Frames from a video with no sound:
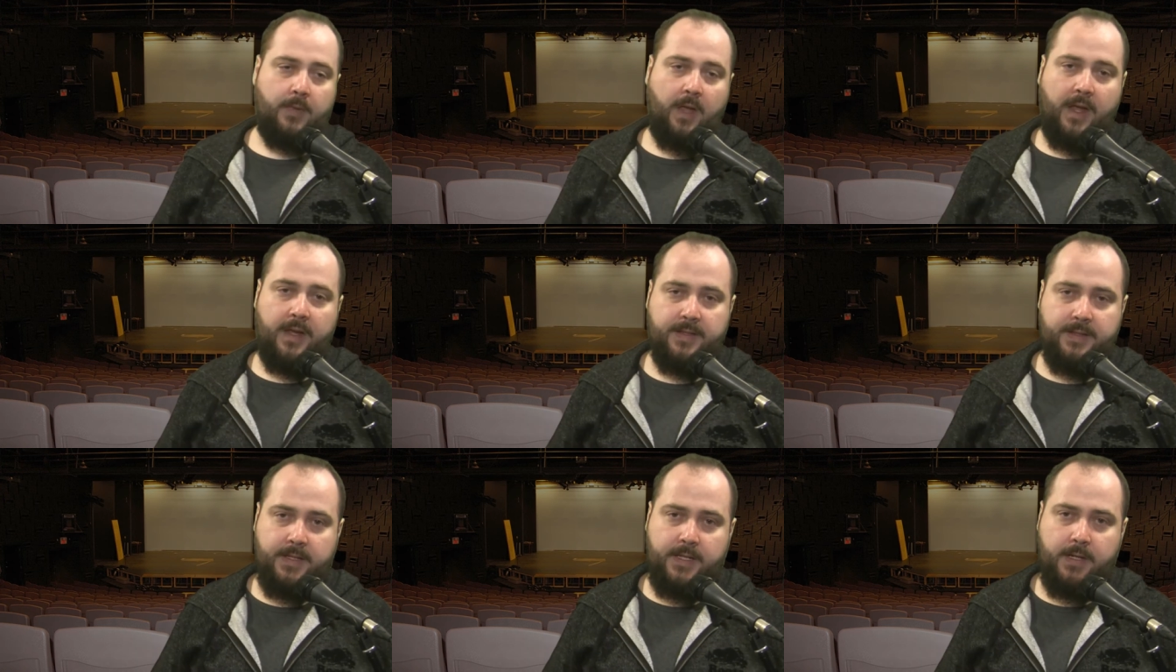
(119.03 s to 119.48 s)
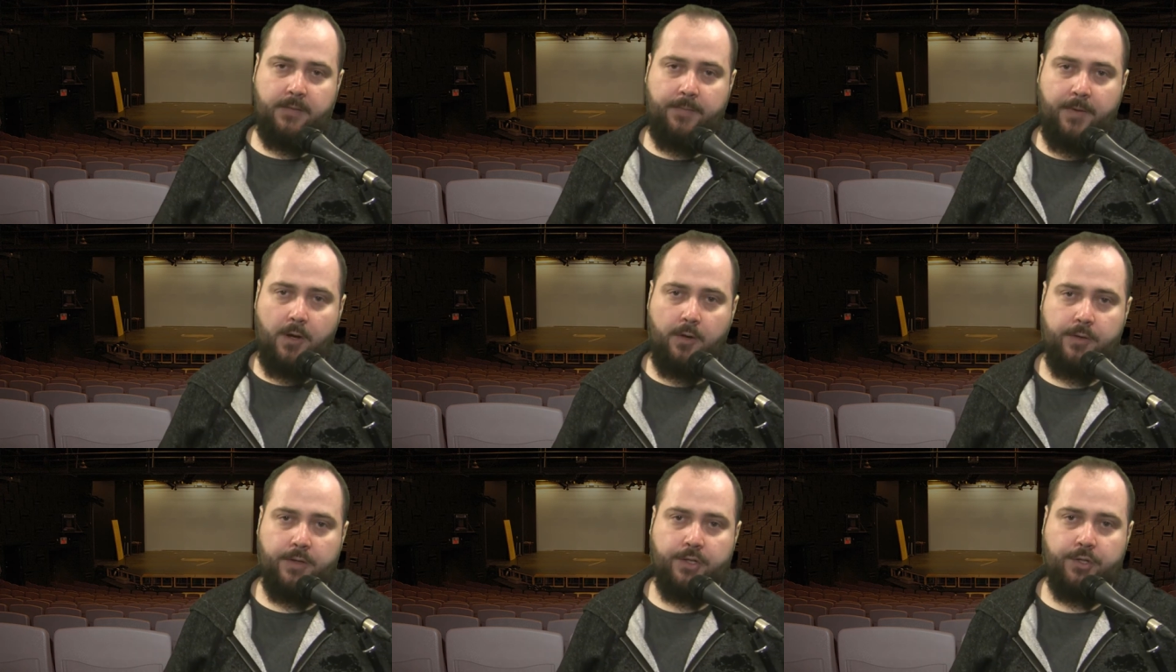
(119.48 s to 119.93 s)
I see a
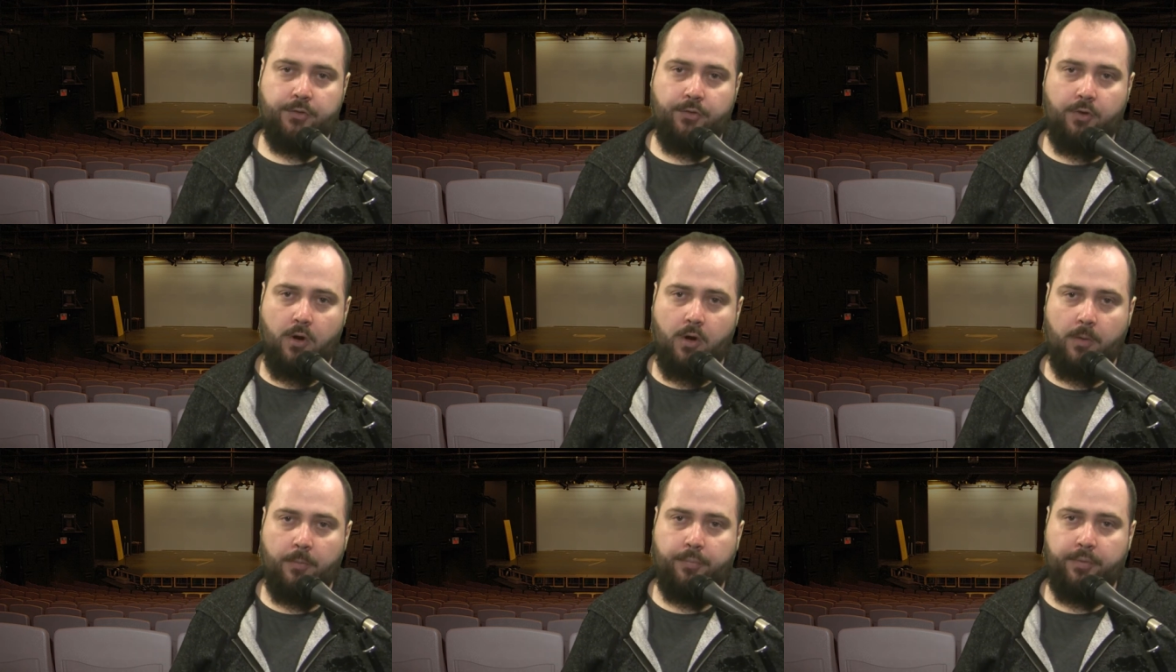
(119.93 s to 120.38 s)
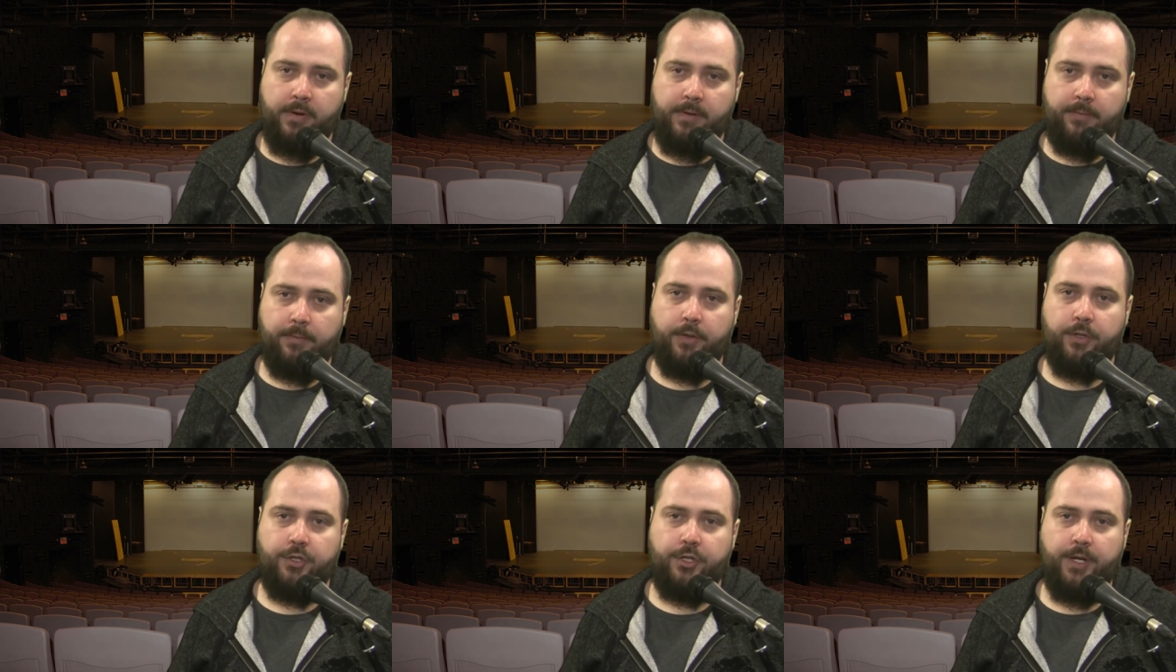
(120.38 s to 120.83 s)
very strong
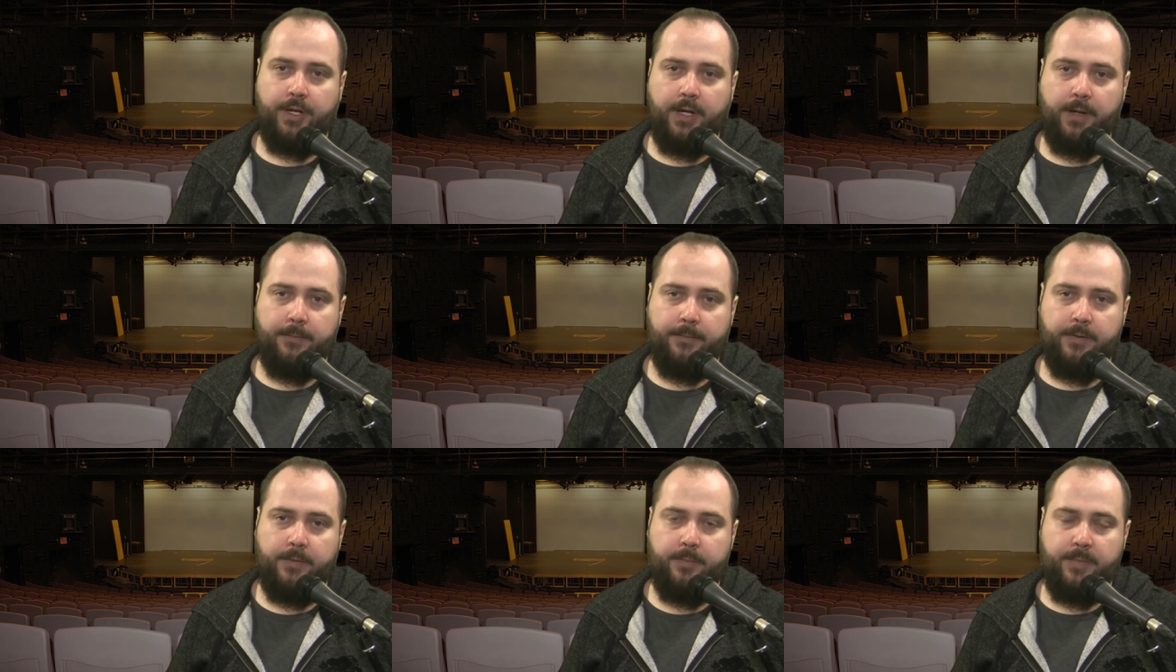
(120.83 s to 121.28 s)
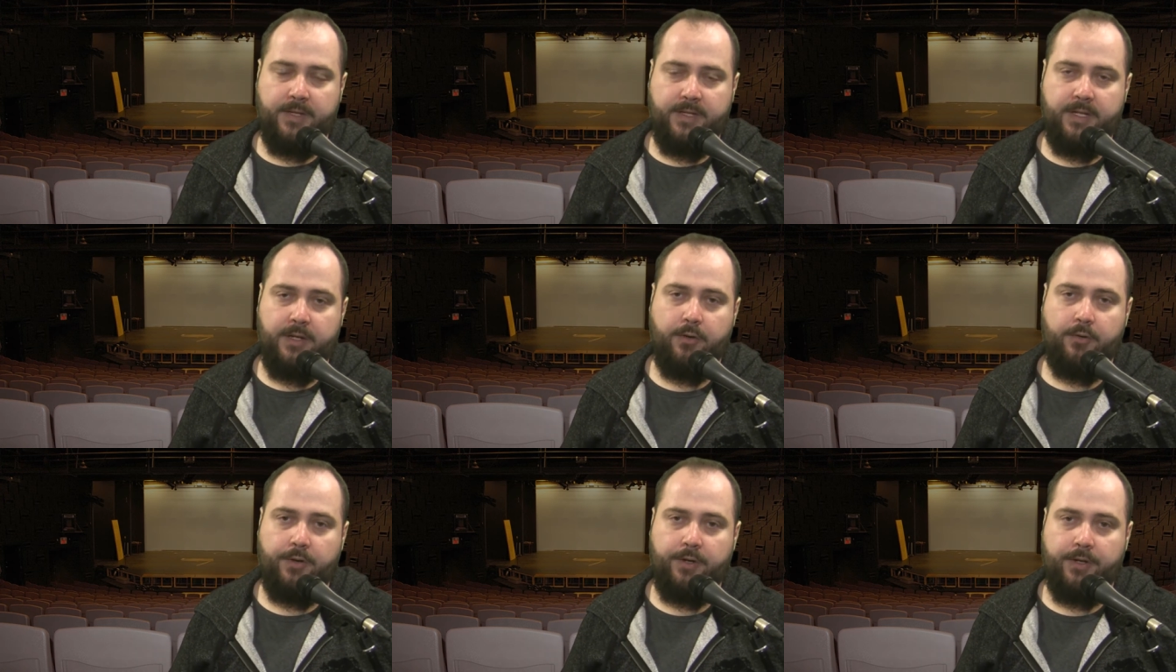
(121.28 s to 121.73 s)
privileging of the
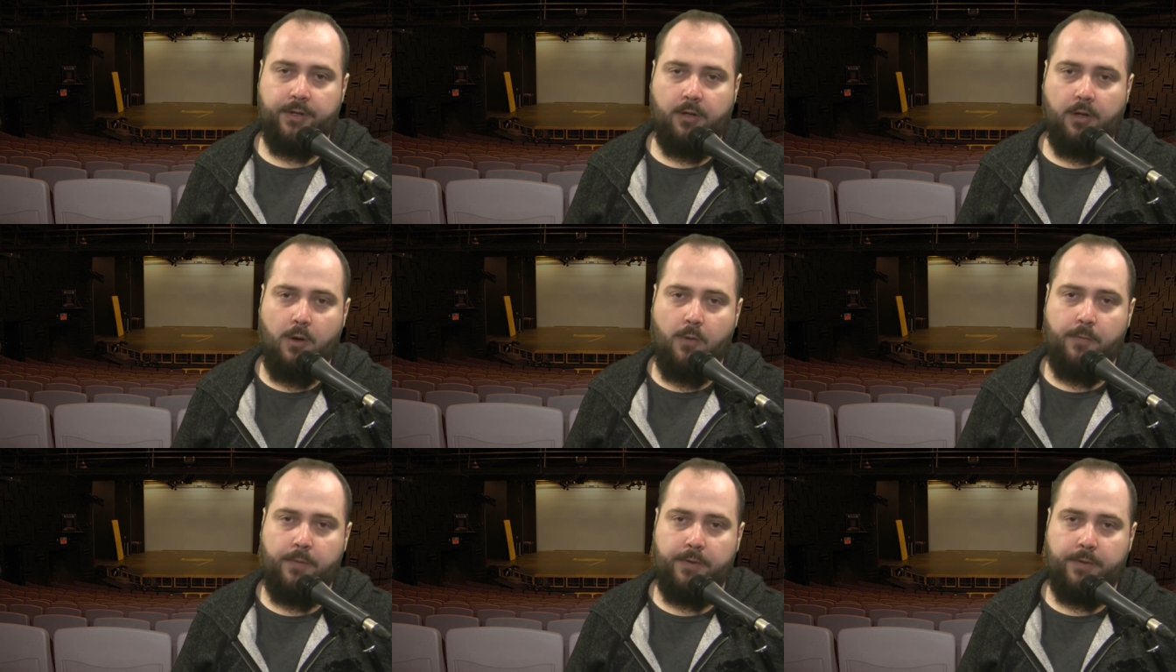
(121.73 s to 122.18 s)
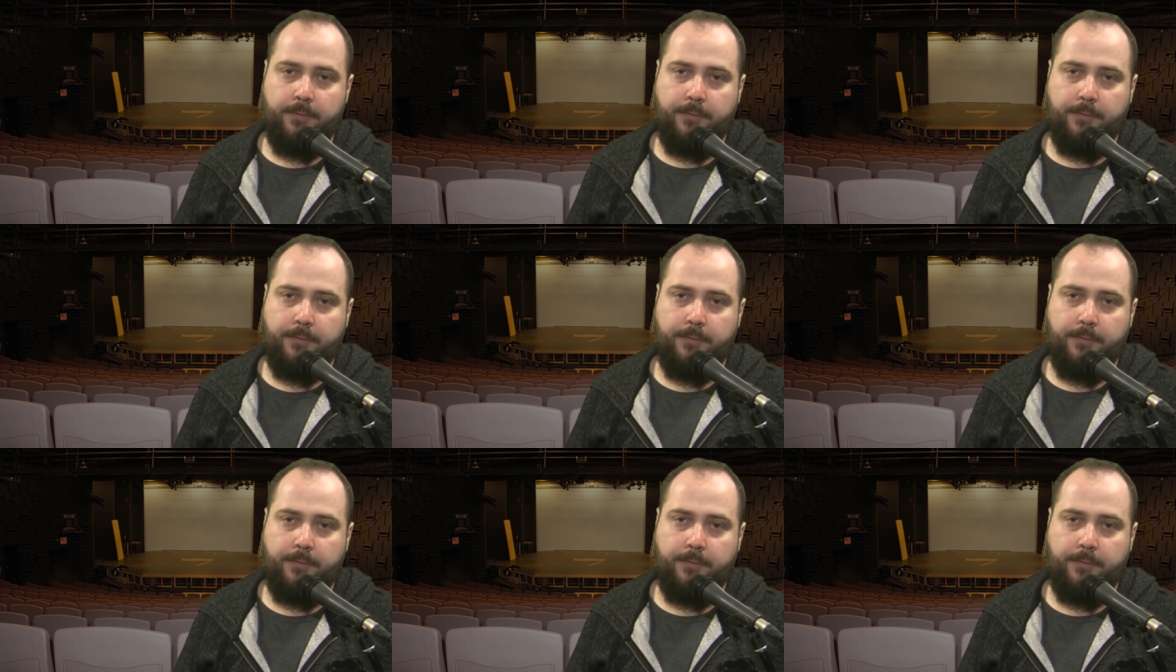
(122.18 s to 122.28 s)
material over the